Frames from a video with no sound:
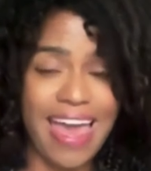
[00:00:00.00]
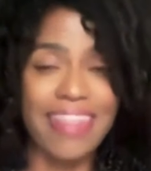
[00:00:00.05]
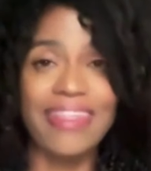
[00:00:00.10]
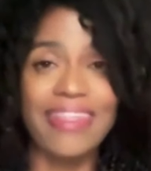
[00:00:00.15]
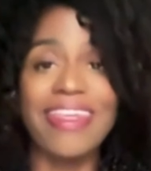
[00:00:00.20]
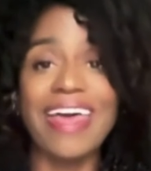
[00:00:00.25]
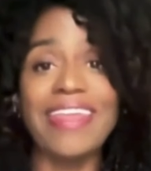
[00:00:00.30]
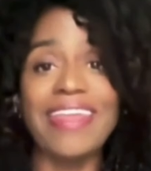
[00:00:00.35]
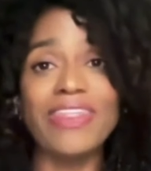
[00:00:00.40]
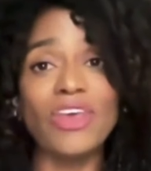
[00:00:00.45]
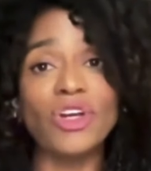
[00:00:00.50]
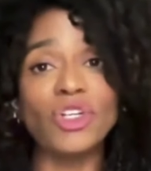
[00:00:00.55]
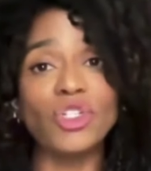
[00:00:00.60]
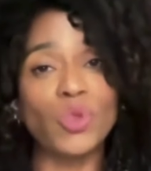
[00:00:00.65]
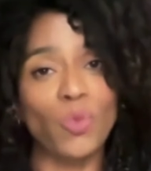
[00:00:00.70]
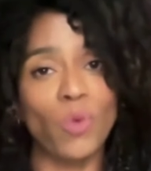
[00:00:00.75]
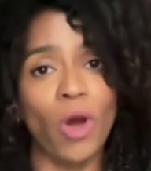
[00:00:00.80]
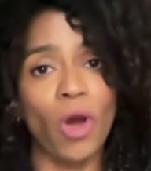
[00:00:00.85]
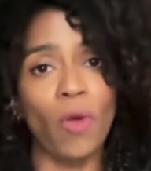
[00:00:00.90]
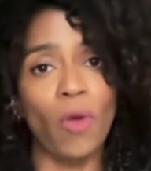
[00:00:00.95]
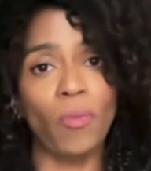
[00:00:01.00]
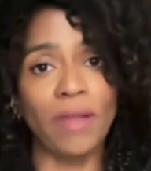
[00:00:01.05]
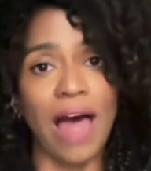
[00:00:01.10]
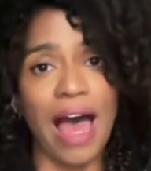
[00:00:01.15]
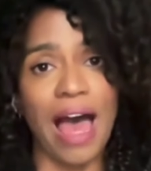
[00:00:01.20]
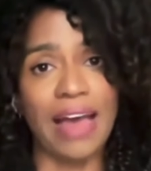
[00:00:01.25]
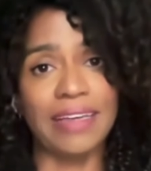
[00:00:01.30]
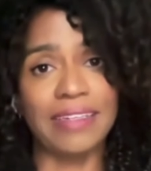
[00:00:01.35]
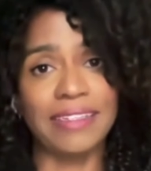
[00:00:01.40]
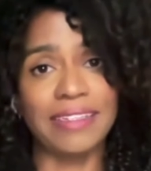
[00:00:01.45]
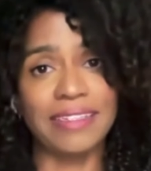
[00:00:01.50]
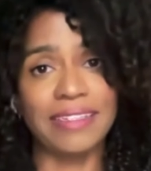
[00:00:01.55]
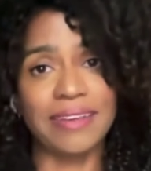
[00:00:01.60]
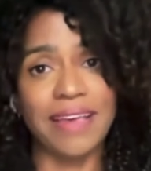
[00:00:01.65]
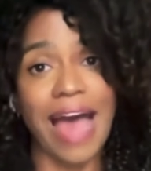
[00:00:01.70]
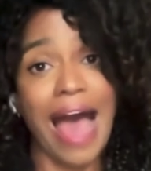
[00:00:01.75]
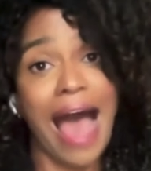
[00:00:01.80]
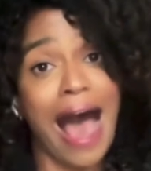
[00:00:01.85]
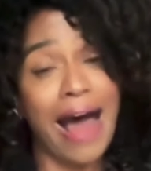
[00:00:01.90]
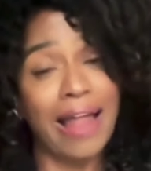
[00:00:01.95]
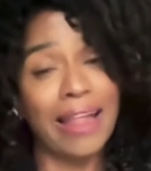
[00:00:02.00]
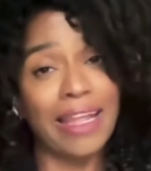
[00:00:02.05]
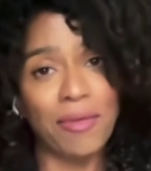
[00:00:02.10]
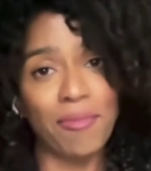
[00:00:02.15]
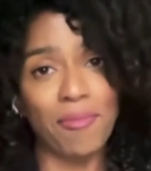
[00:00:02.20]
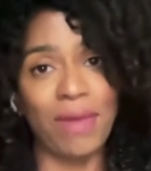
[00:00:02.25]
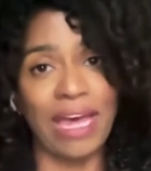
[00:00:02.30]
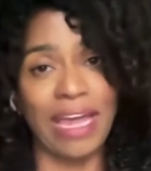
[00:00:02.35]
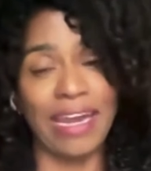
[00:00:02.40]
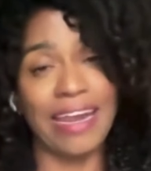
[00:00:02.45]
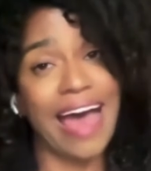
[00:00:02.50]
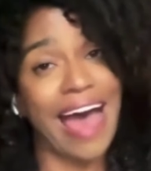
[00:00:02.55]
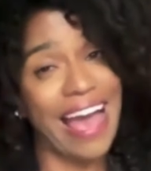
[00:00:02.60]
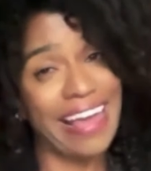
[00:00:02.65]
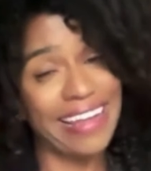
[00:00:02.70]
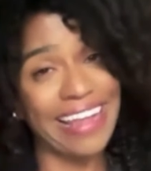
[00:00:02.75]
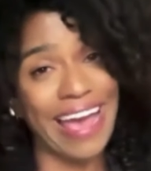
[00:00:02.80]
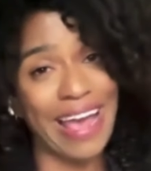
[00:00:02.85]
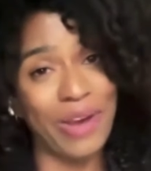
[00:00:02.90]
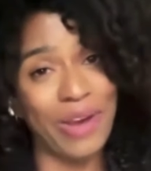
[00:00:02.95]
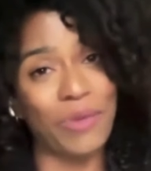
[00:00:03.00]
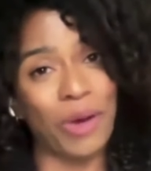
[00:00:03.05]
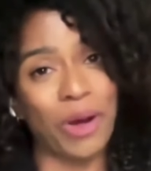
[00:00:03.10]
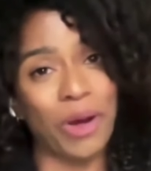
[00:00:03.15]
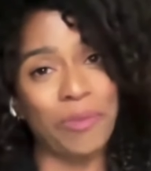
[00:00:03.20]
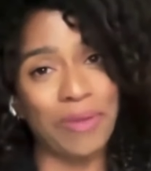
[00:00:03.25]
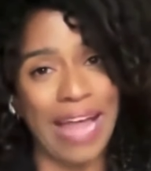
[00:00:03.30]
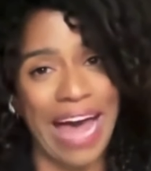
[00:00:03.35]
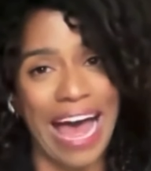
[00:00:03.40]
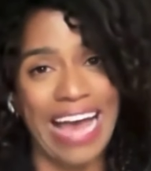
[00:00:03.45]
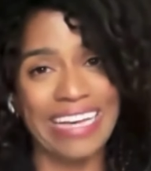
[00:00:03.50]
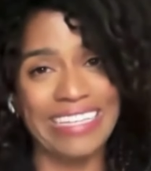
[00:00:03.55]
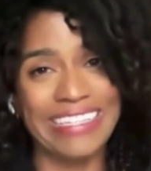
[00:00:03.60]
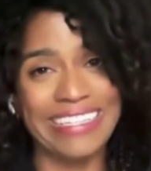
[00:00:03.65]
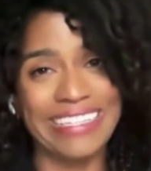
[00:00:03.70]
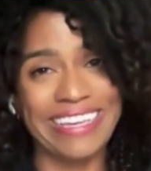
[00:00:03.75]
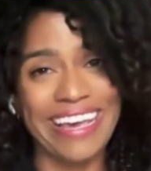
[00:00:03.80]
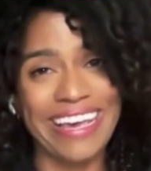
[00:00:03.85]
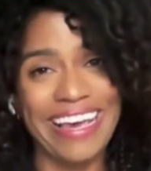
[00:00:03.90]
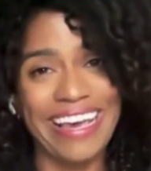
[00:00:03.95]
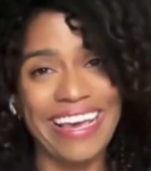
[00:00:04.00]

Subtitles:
Then there's Roblox. I'll admit, I like Roblox.